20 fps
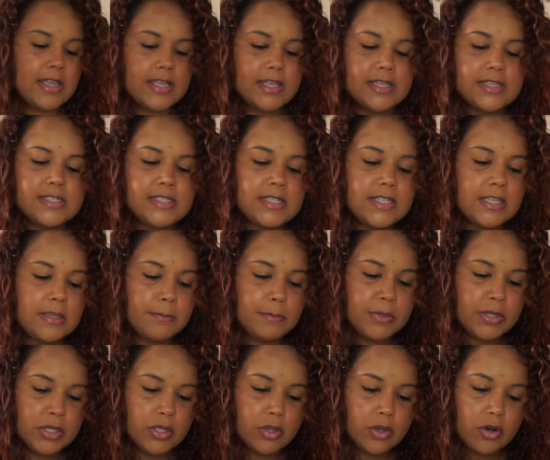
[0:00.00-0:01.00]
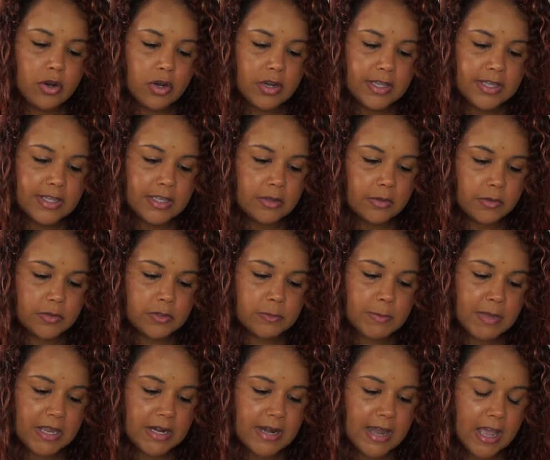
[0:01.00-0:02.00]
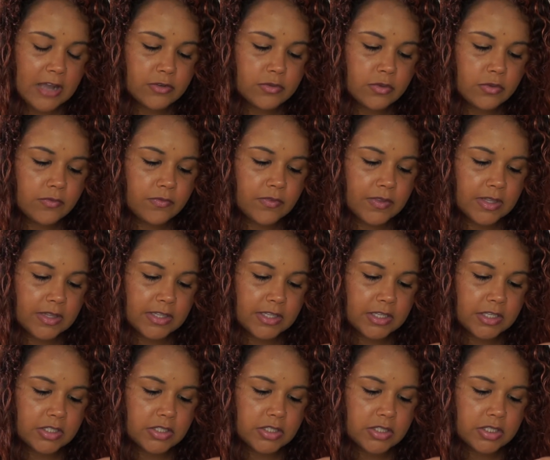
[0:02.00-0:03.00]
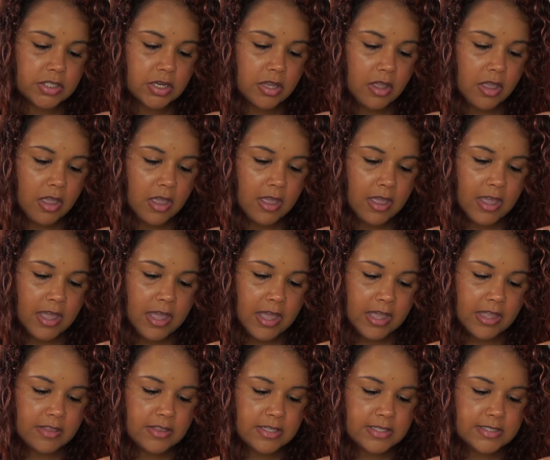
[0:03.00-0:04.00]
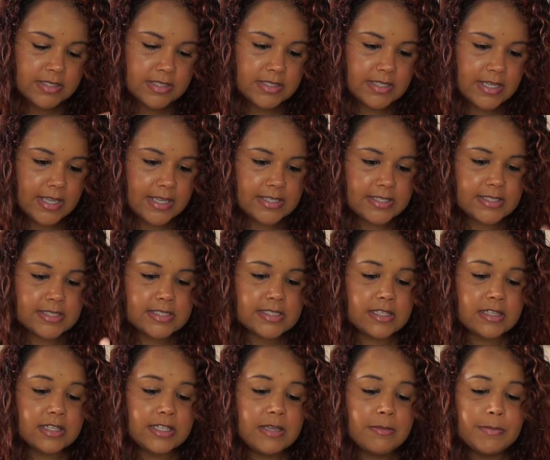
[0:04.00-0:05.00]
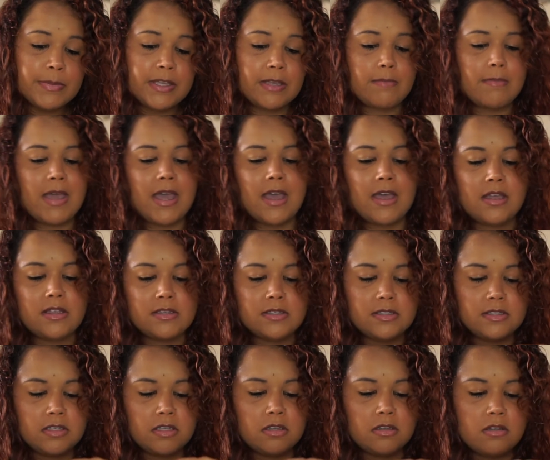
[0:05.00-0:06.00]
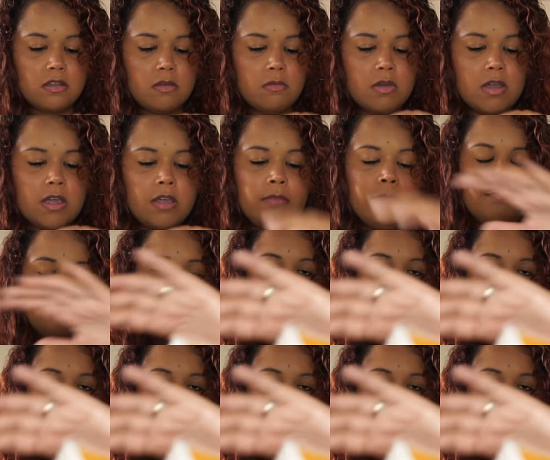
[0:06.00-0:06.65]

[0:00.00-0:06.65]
is the Pure Heals by Natural Village. And this is a sleeping mask. Okay.